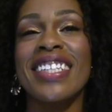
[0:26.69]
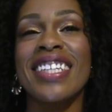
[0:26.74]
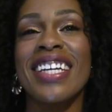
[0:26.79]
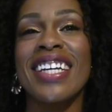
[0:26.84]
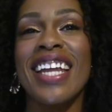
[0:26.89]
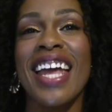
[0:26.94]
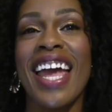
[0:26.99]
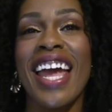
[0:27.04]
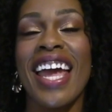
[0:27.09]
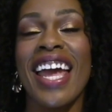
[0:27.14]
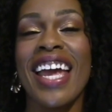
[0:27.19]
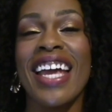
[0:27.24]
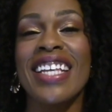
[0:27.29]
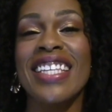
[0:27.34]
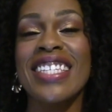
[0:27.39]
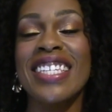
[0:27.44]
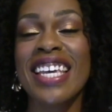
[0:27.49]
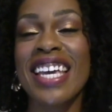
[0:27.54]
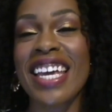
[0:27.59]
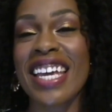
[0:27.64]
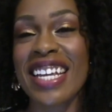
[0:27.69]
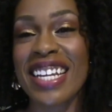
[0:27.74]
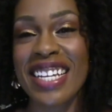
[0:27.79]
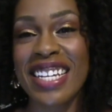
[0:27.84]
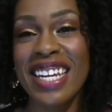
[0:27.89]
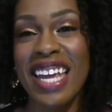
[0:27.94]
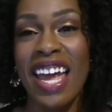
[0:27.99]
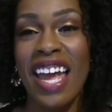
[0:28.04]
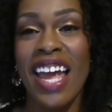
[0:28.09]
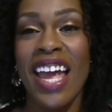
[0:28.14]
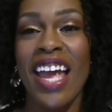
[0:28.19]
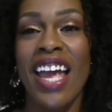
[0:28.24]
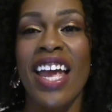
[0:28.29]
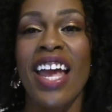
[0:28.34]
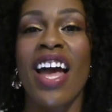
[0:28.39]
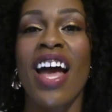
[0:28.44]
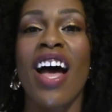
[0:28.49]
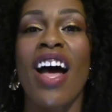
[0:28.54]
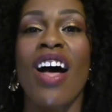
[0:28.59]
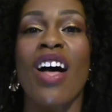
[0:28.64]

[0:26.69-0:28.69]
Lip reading: did a 10-day